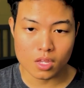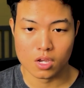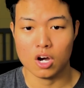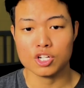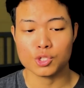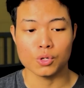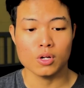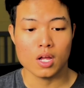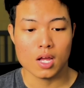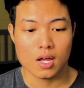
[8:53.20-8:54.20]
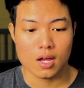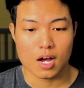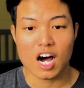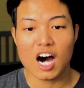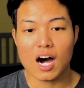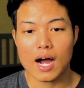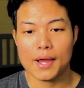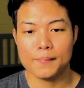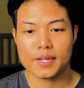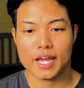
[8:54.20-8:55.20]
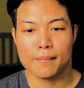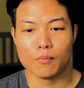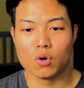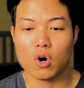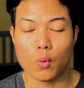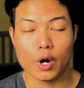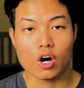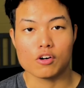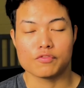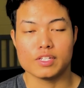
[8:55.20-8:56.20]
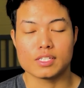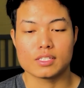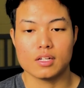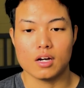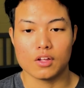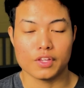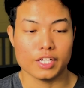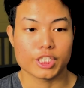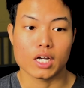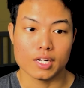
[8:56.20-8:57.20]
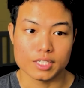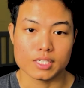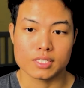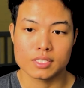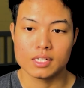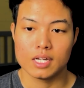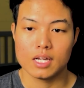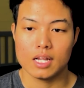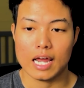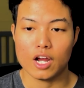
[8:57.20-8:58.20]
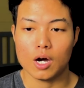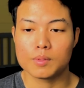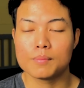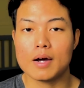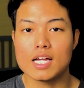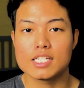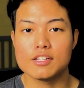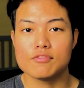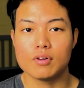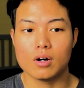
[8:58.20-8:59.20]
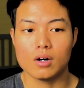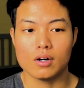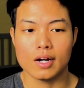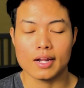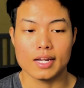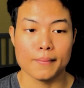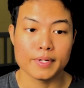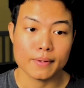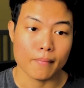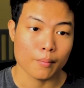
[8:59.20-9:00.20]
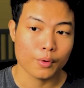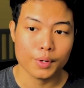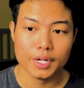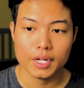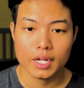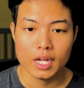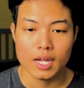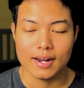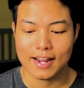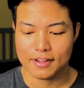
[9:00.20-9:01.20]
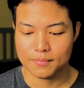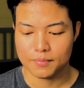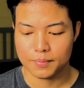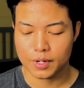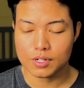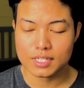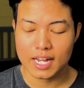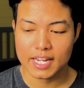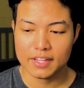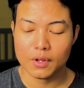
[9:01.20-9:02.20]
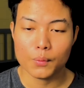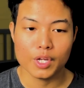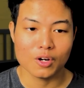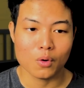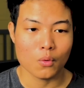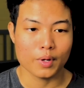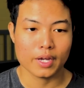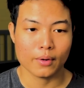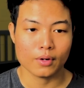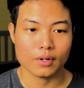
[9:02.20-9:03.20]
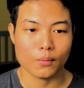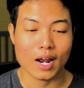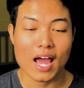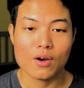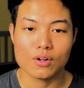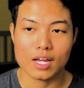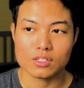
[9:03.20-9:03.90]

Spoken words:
Also, I became more aware of their challenges, like optimizing for like limited memory, like because like in the real world we cannot rely on